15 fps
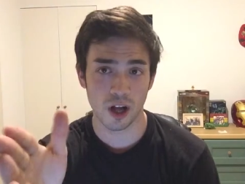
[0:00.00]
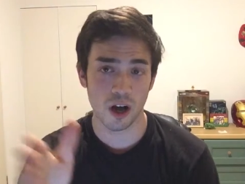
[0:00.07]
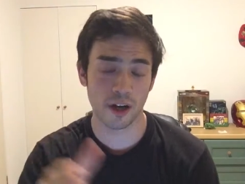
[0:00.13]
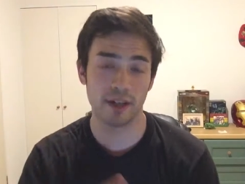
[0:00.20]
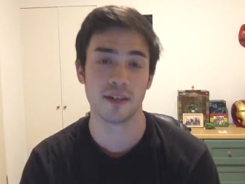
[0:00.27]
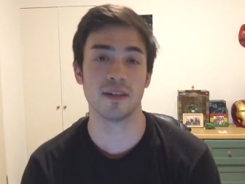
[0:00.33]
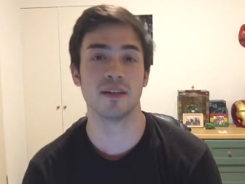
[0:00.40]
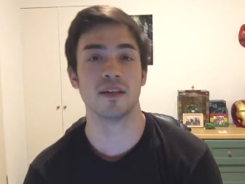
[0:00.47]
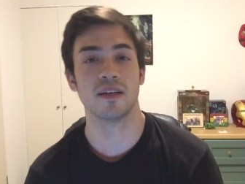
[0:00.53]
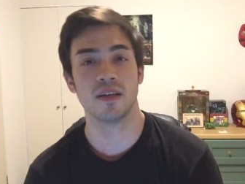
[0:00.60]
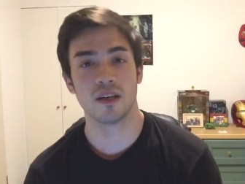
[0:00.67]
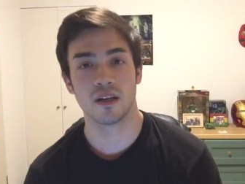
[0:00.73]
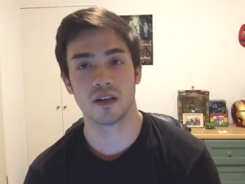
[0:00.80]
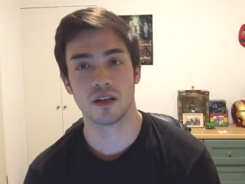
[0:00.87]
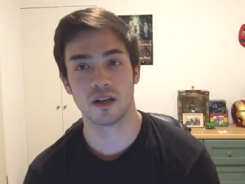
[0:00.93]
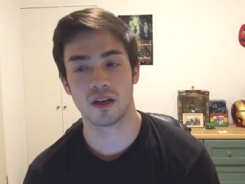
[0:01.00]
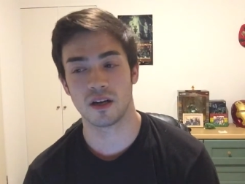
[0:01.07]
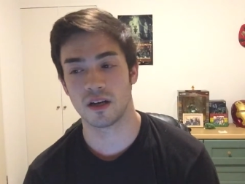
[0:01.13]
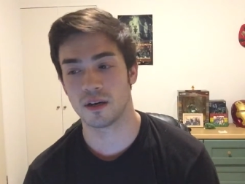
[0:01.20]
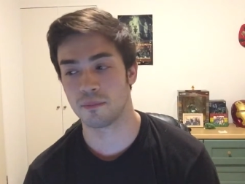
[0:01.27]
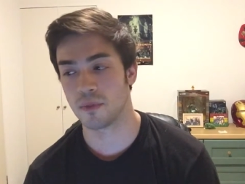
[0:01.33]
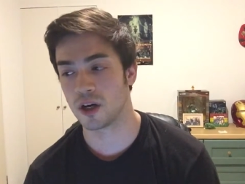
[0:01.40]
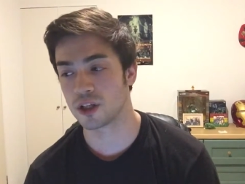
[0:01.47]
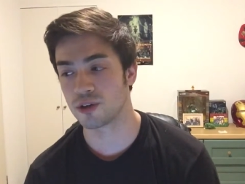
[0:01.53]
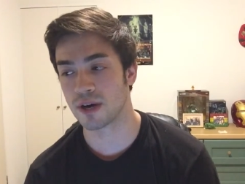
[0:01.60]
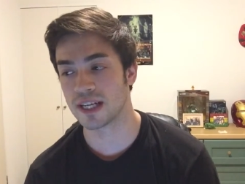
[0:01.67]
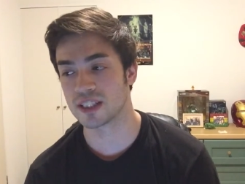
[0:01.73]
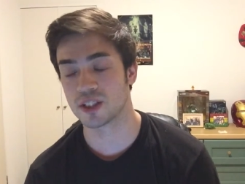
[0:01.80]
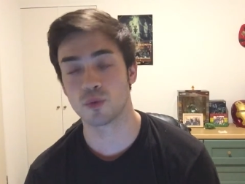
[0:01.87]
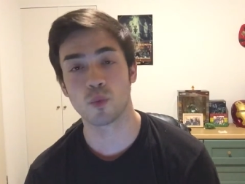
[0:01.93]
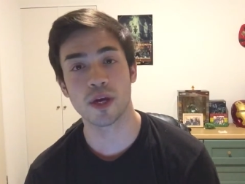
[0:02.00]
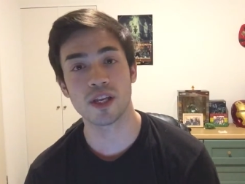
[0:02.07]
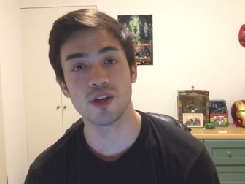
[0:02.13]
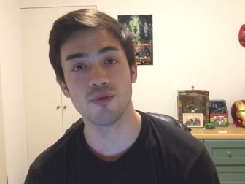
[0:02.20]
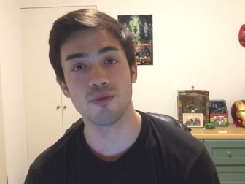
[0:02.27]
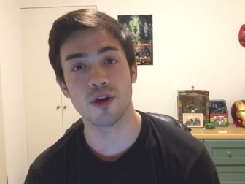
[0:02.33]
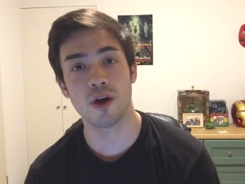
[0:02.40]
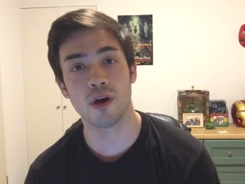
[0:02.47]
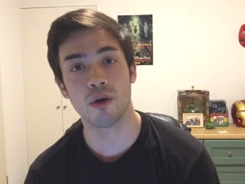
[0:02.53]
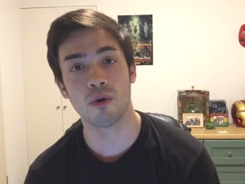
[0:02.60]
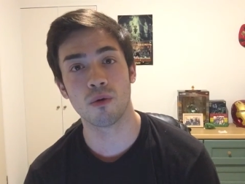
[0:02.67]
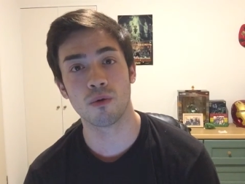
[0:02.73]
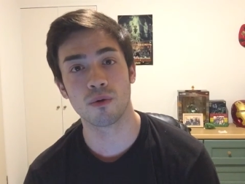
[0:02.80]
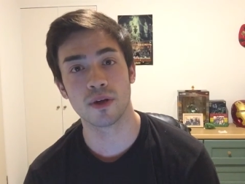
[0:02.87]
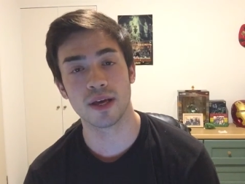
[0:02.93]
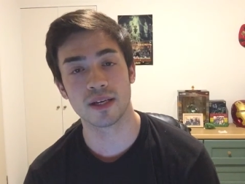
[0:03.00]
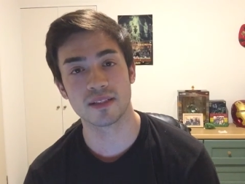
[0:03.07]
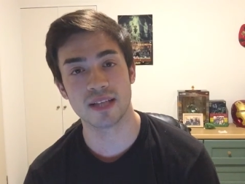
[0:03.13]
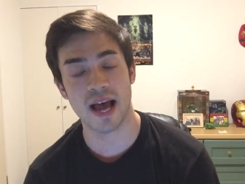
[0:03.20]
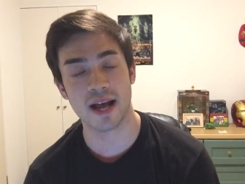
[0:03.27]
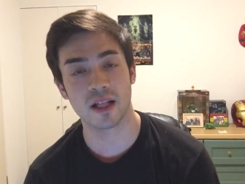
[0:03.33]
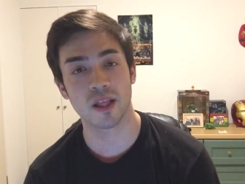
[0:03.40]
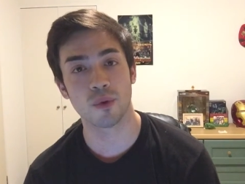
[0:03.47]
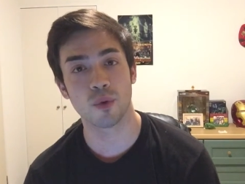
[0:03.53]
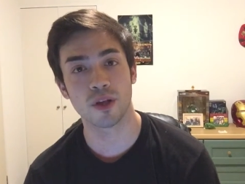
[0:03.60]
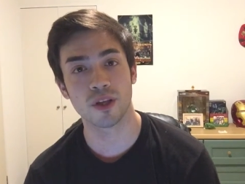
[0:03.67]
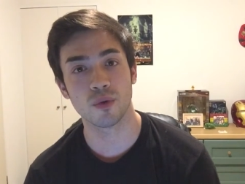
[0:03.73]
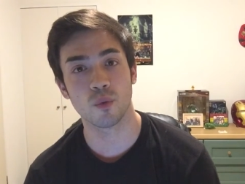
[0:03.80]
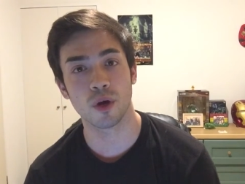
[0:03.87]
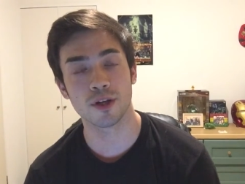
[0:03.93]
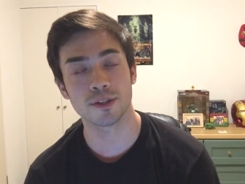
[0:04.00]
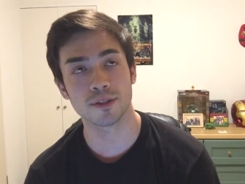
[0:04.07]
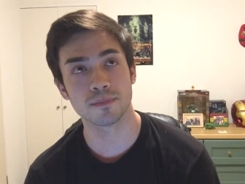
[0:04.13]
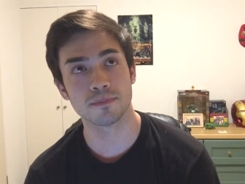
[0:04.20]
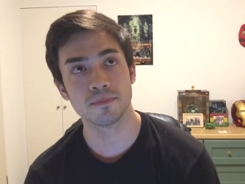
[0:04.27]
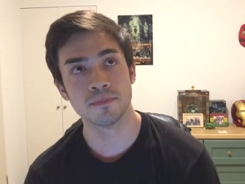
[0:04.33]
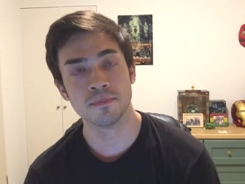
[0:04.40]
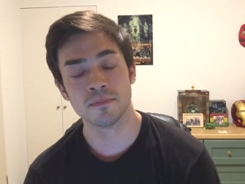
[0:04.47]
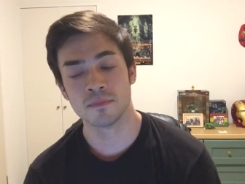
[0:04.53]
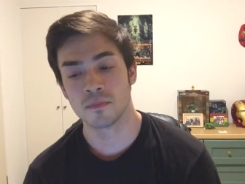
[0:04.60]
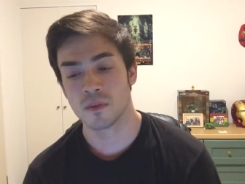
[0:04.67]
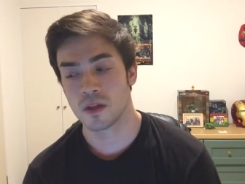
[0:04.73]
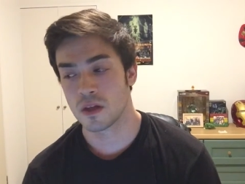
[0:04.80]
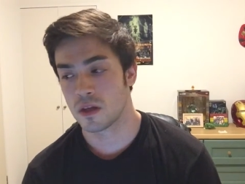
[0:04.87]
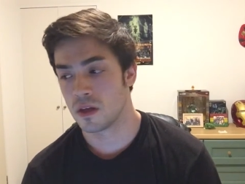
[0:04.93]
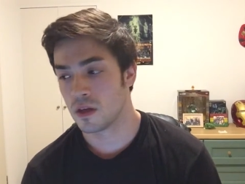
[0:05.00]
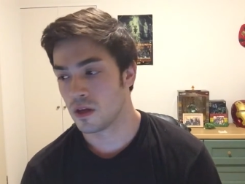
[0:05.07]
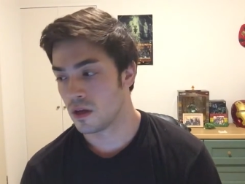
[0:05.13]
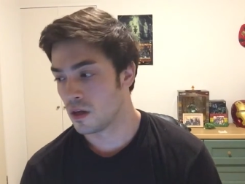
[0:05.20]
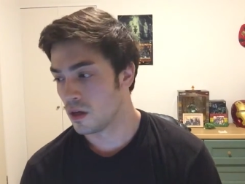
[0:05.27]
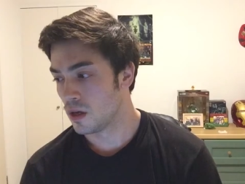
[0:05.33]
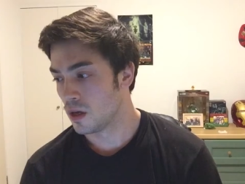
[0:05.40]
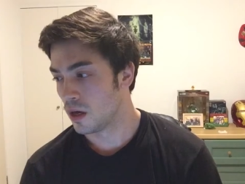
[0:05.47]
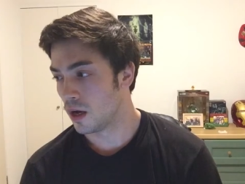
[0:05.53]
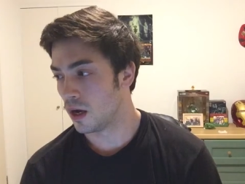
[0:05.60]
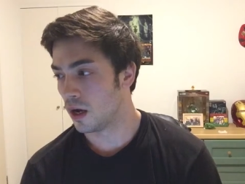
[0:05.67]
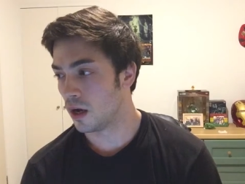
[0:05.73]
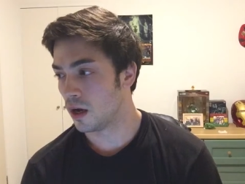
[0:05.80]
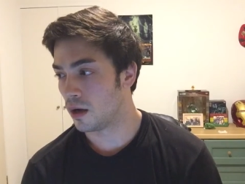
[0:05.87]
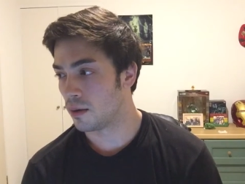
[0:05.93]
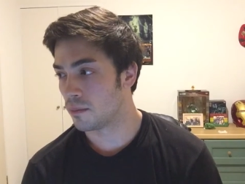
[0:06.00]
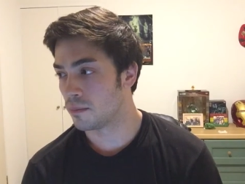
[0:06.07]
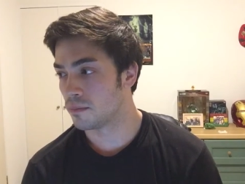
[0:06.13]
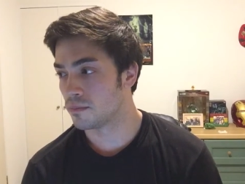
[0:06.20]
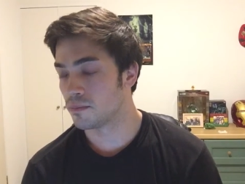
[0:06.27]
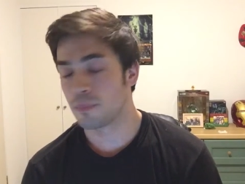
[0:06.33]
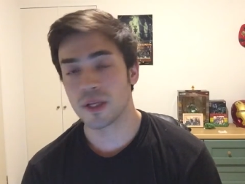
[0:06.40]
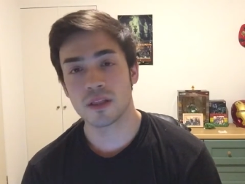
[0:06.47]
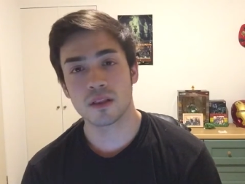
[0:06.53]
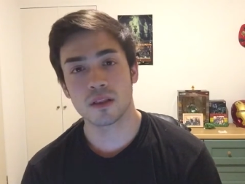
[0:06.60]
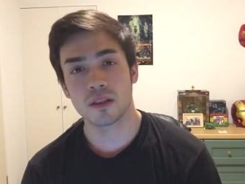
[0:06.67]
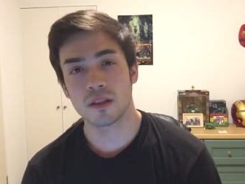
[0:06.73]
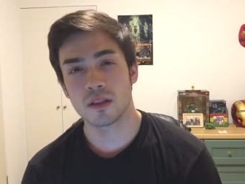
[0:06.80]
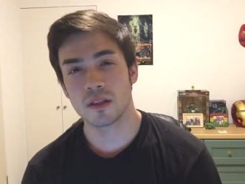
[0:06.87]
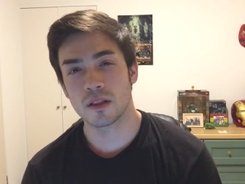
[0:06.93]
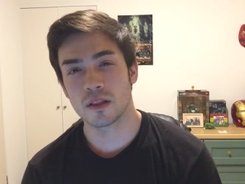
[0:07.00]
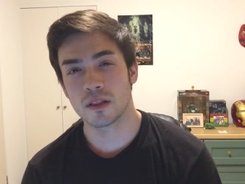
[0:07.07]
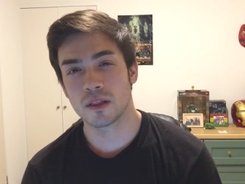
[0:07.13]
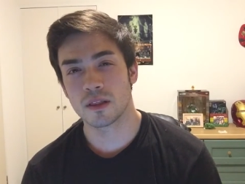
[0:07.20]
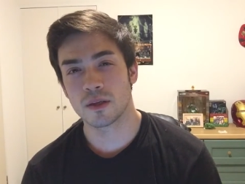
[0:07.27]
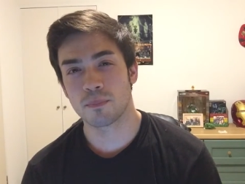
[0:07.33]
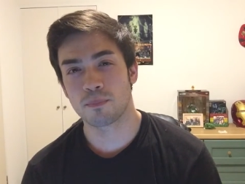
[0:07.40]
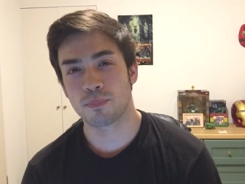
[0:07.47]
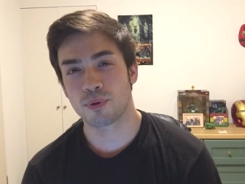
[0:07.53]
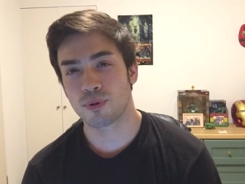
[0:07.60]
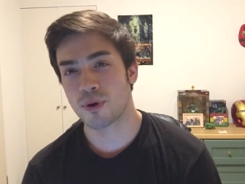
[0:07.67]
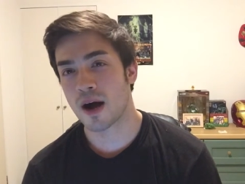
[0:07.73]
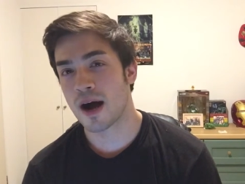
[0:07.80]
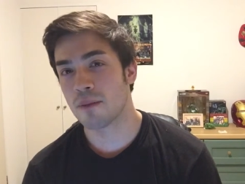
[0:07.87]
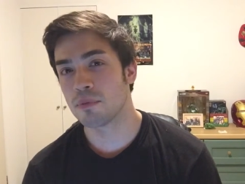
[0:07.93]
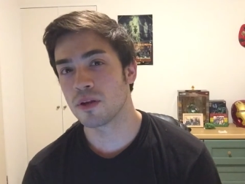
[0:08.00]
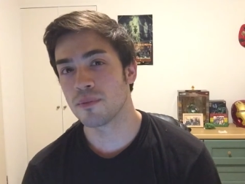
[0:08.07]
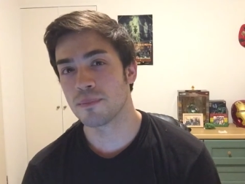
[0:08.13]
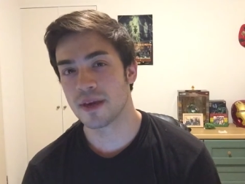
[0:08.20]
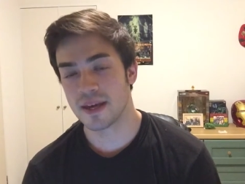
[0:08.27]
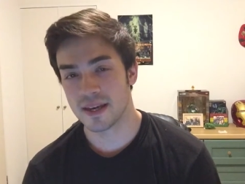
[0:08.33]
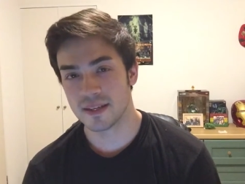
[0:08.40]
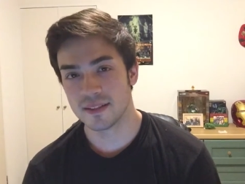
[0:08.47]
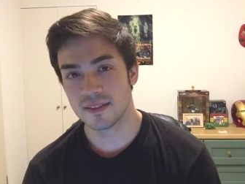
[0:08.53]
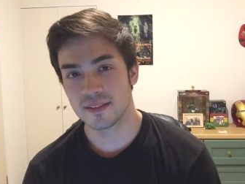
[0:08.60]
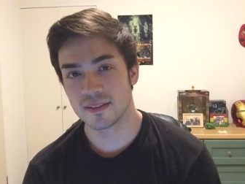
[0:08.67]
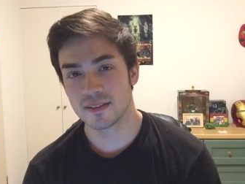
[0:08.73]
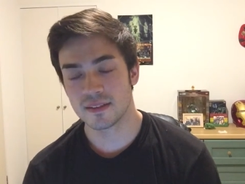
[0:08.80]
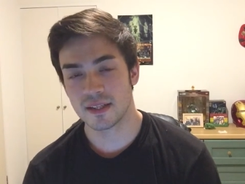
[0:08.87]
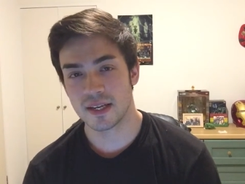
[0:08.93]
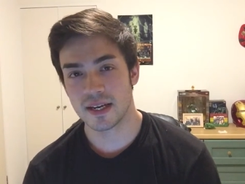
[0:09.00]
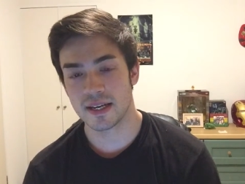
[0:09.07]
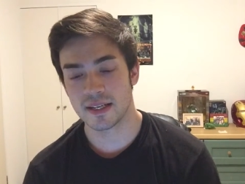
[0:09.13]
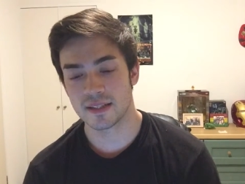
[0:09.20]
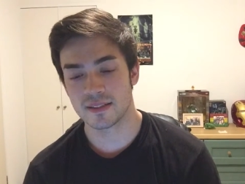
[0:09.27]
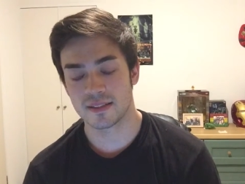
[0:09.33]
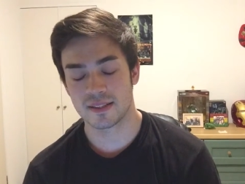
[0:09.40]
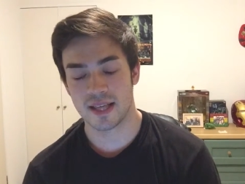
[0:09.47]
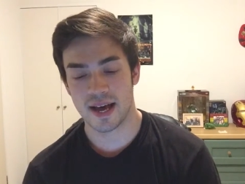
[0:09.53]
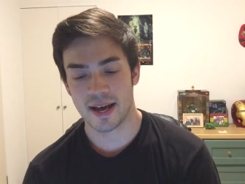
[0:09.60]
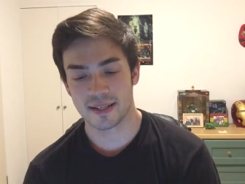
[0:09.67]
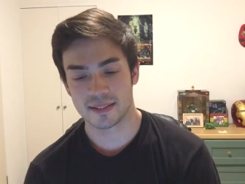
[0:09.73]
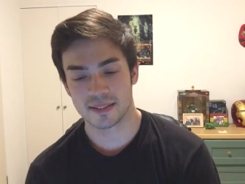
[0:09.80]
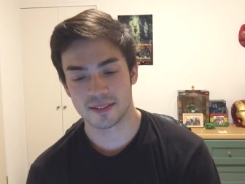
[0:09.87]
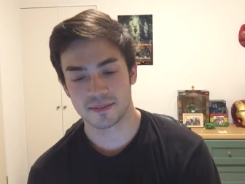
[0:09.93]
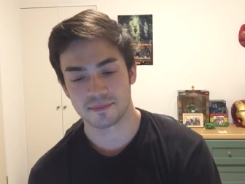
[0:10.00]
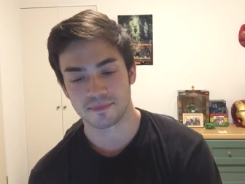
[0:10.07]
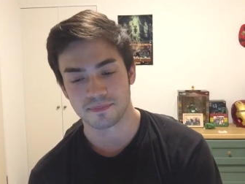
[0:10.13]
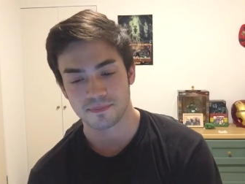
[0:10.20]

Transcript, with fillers: on um, aggression when you know exactly what you want. Um, but the problem is, is that